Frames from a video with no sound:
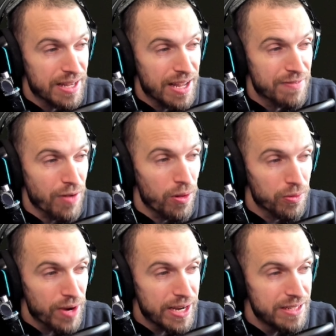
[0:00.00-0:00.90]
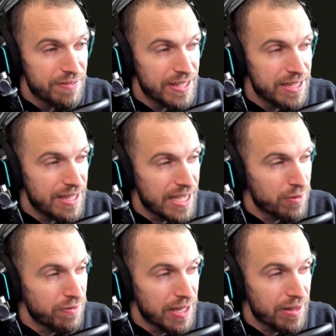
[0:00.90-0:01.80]
that have already defeated the Echo
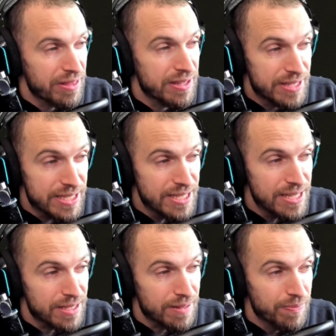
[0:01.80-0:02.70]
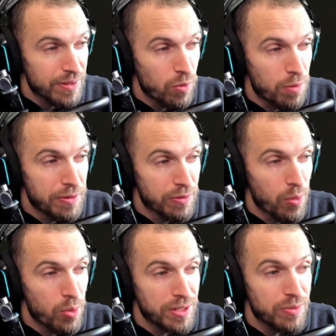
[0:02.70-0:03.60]
of Lilith this season will be
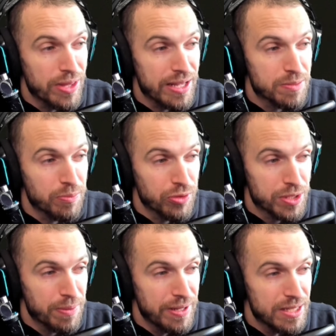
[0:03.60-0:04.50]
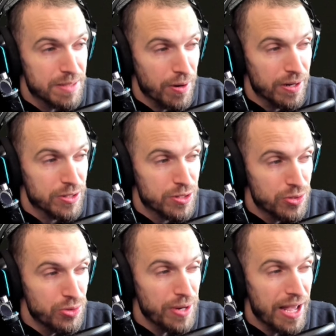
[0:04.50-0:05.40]
rewarded with a resplendent spark
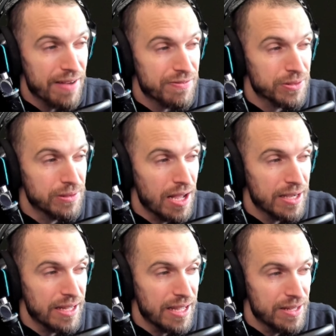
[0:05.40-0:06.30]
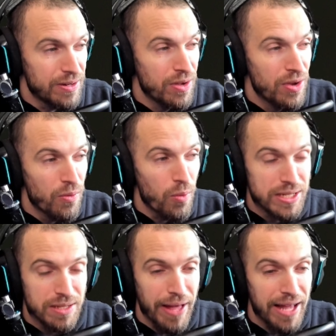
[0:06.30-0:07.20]
soon after logging in
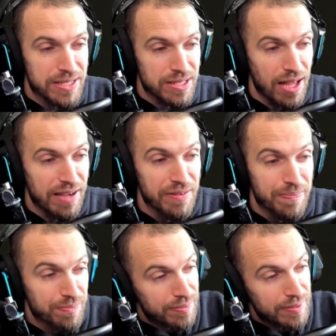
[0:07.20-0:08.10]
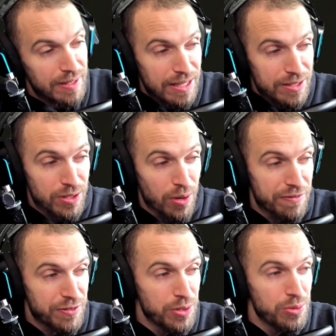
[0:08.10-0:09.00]
once the patch is live. So
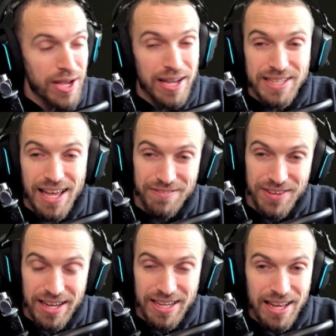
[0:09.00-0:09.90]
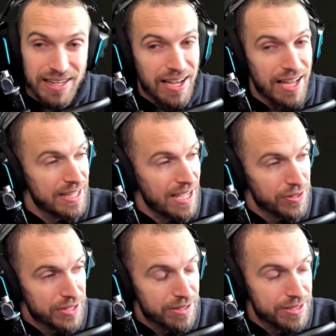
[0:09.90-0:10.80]
if you guys have not yet got get
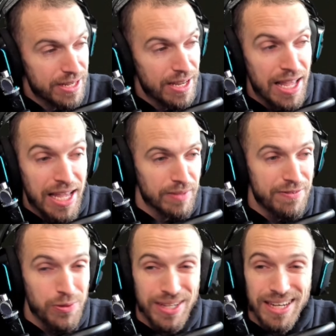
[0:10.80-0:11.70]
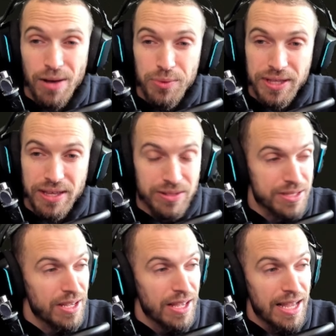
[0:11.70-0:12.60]
your kills in, if you need help with
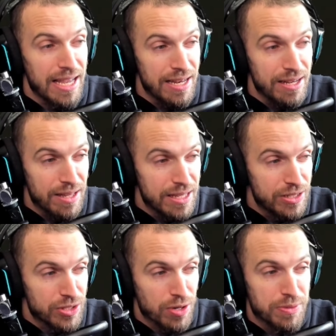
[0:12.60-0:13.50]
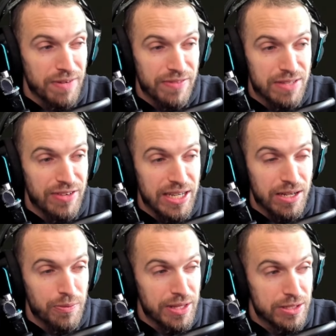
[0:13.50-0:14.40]
kills, in the description of this
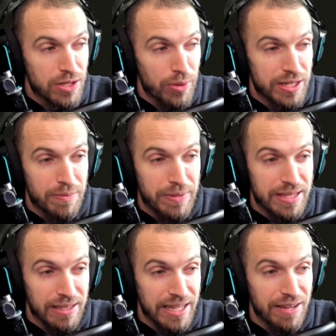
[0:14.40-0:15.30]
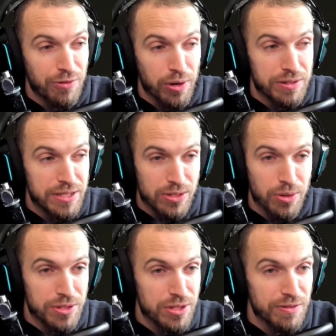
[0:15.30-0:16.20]
video is going to be the link for our
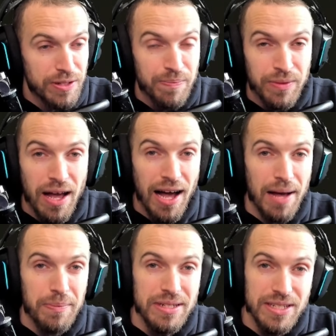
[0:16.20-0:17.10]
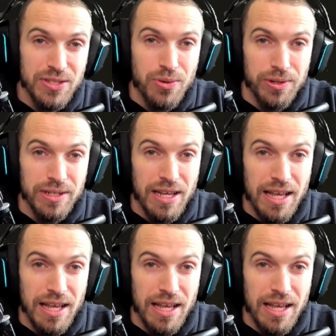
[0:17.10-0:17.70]
Discord server. Hop into Discord.